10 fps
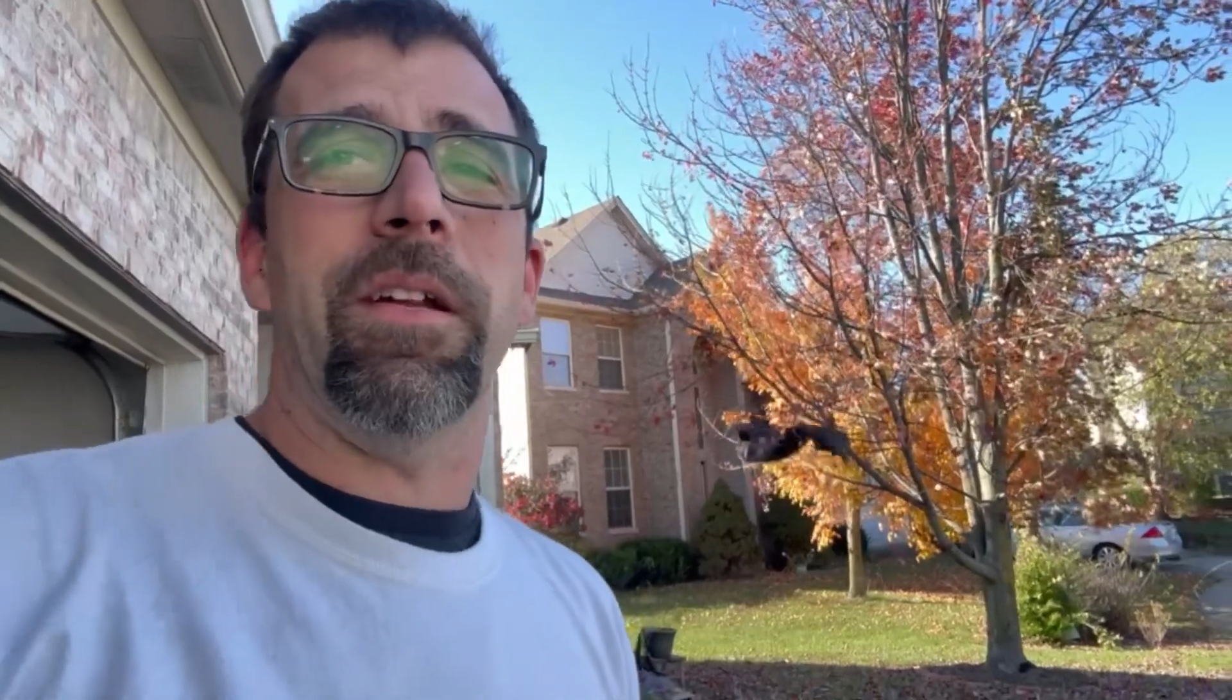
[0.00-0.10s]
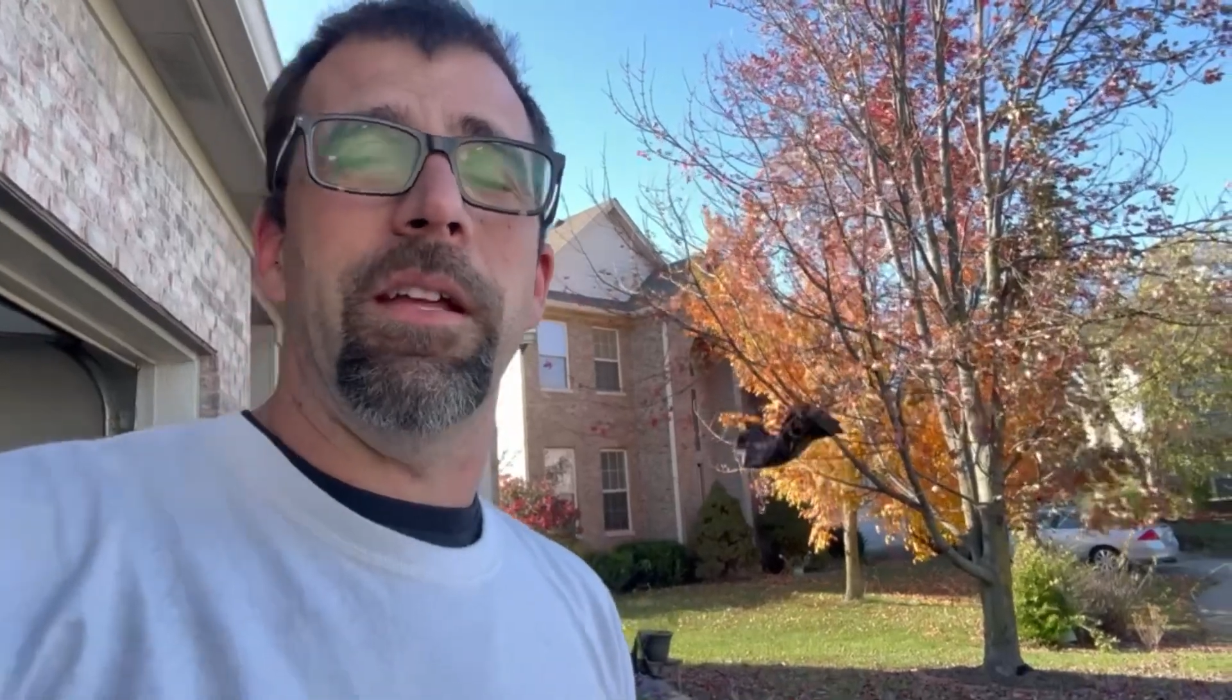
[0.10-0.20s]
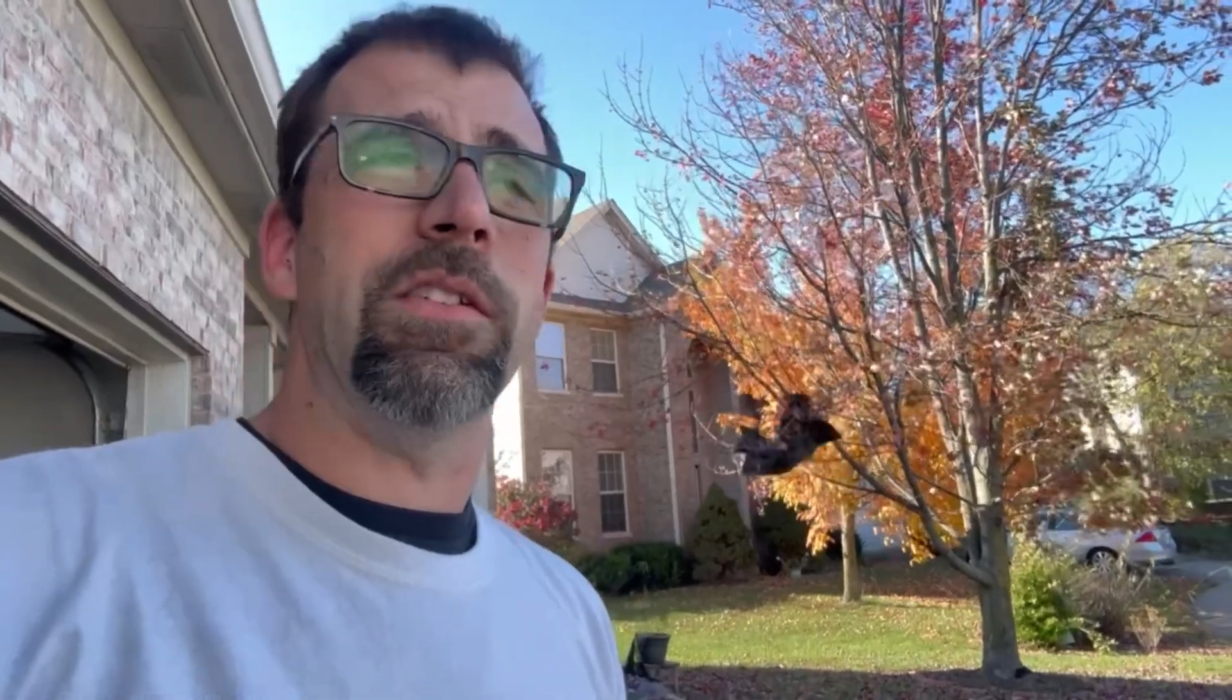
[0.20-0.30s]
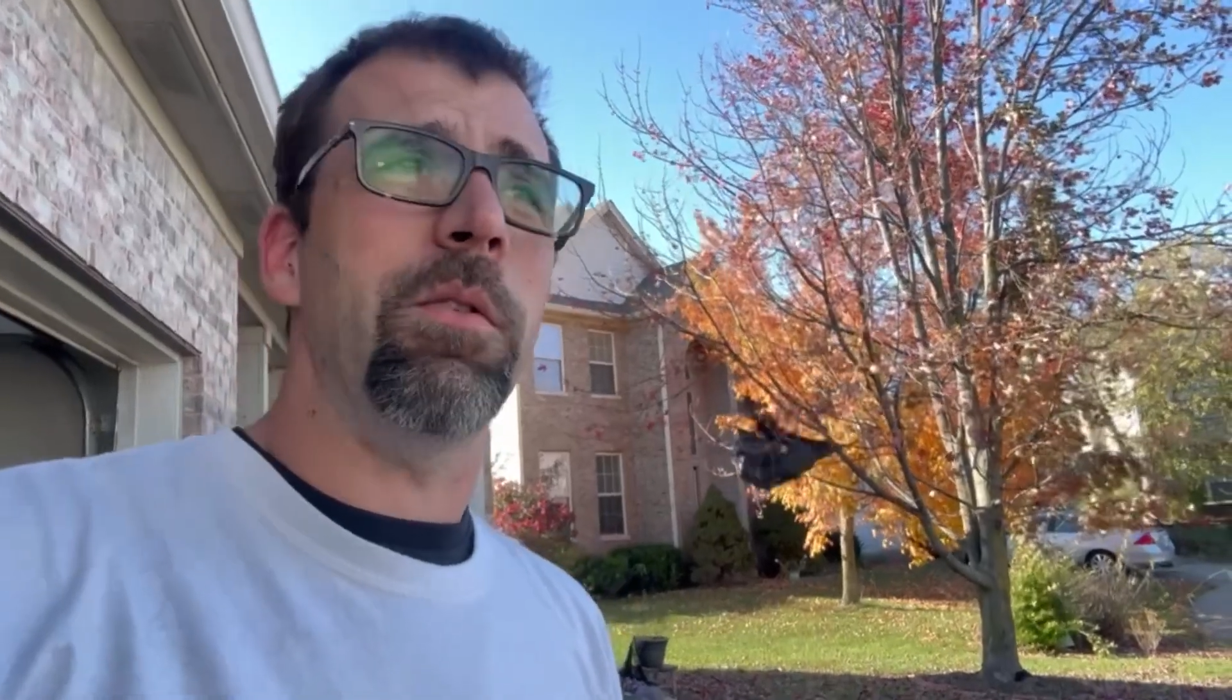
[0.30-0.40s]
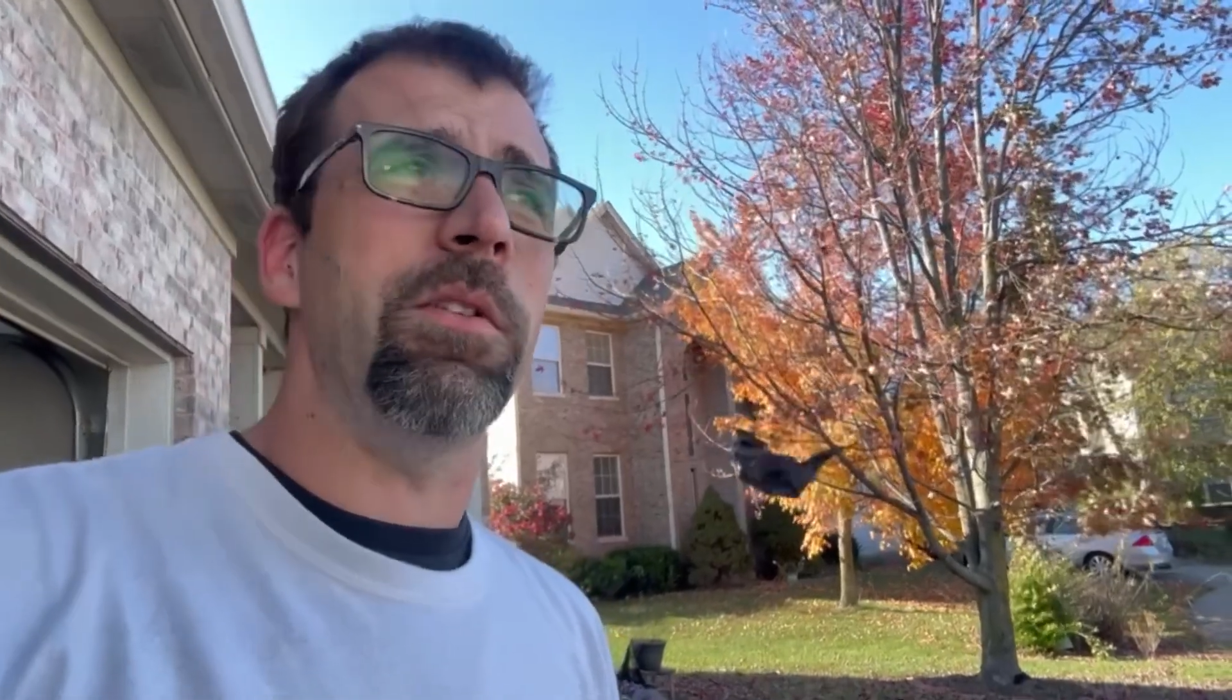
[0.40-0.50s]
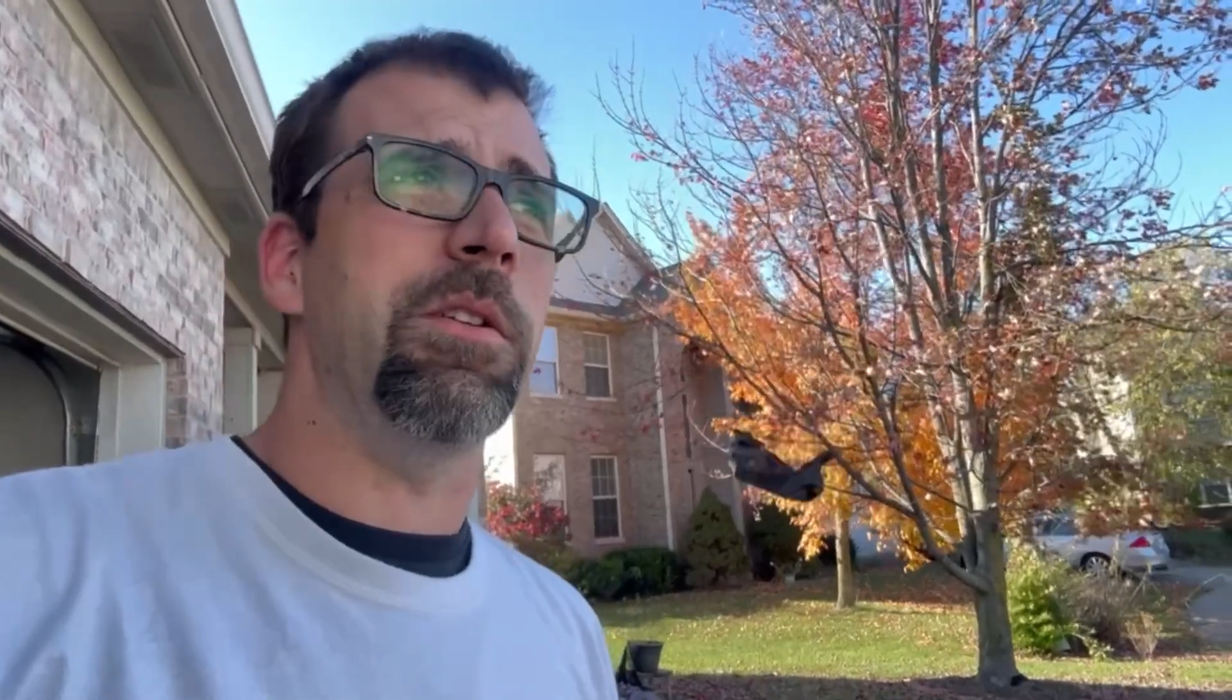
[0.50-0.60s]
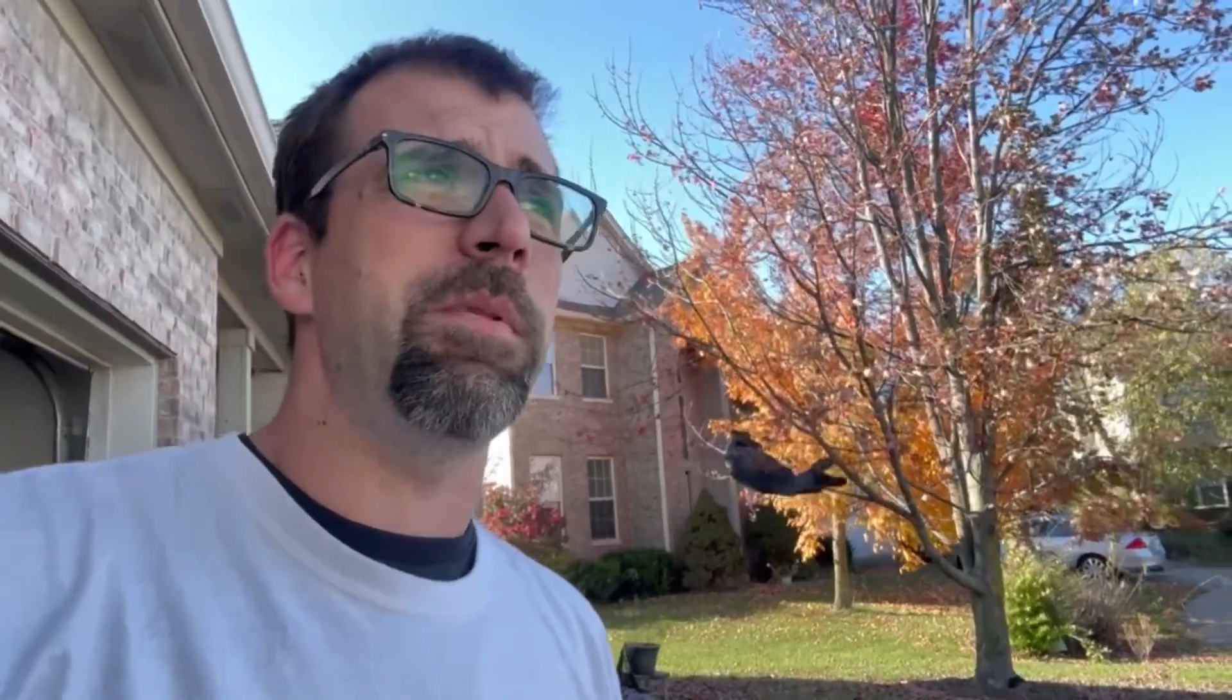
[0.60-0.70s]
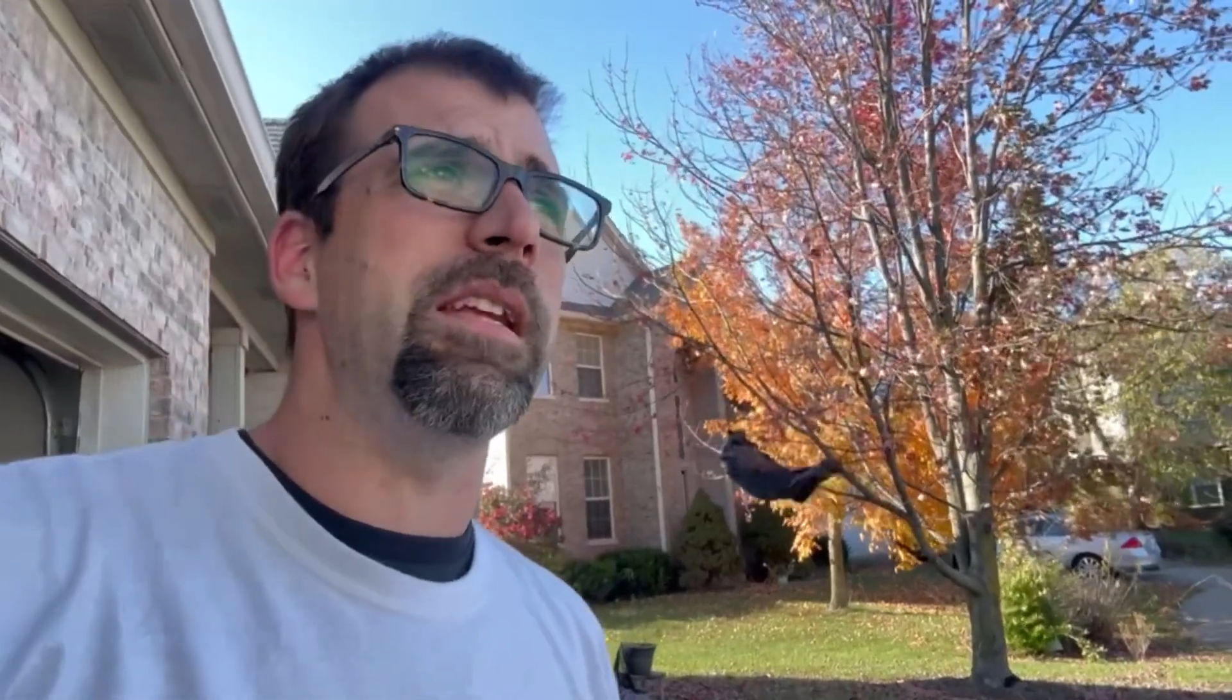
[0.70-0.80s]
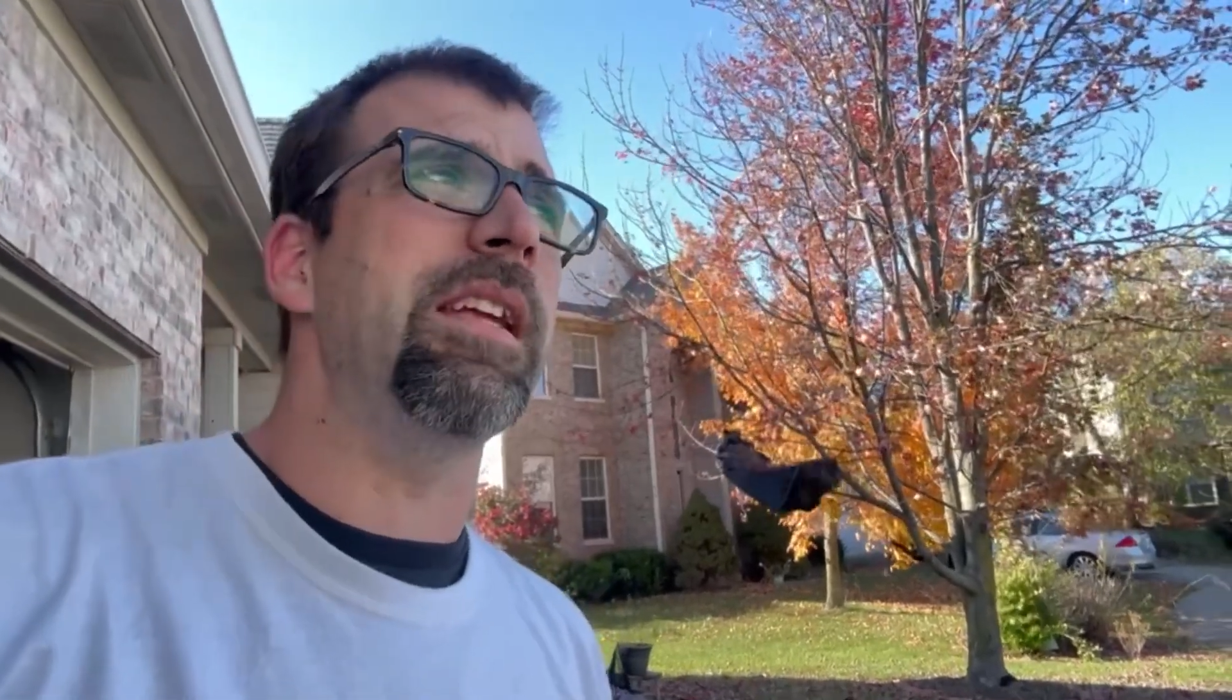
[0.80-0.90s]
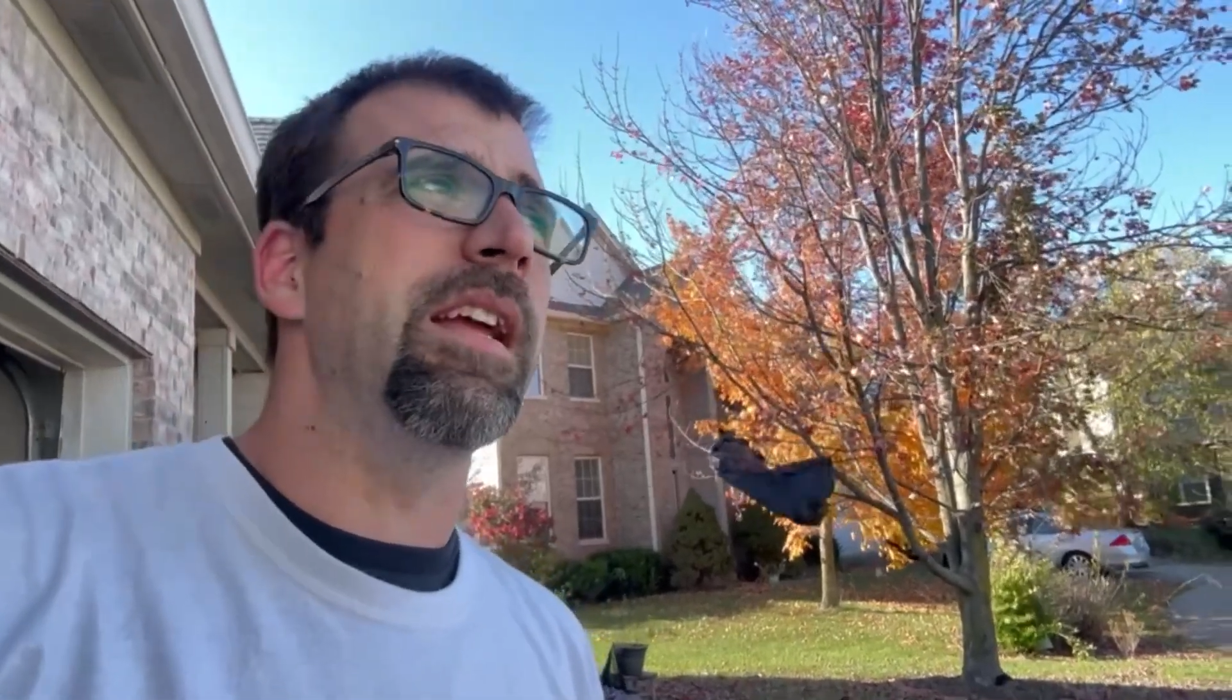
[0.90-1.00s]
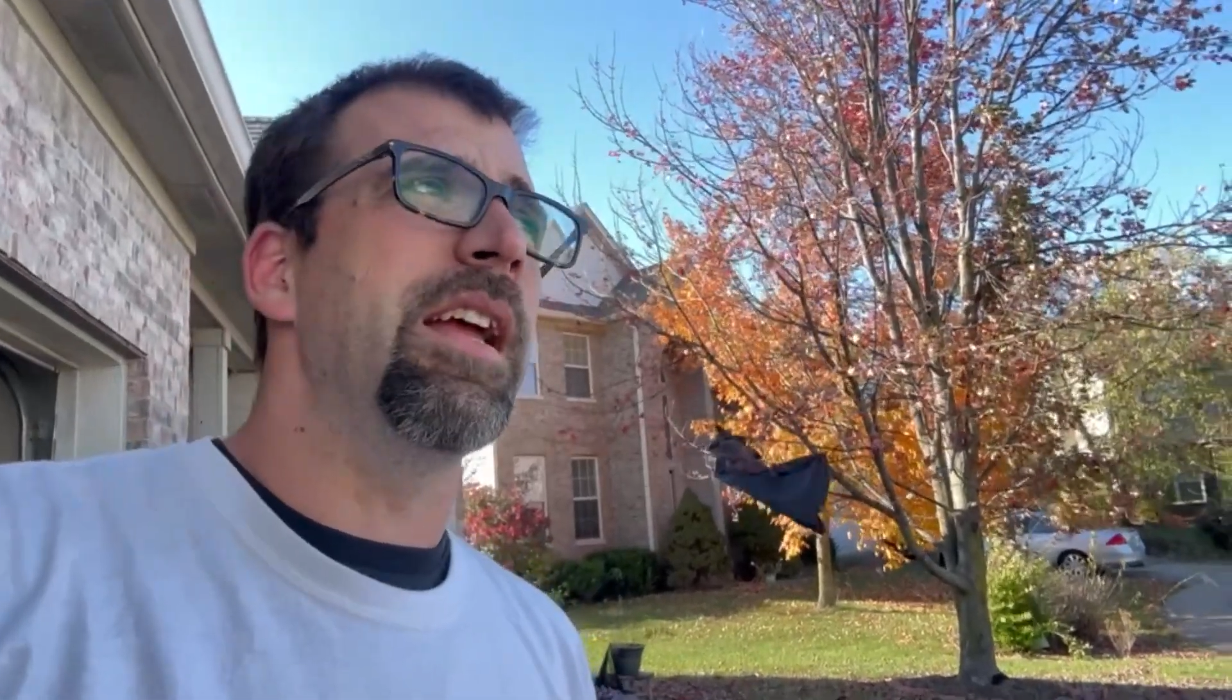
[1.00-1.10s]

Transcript: It's going to be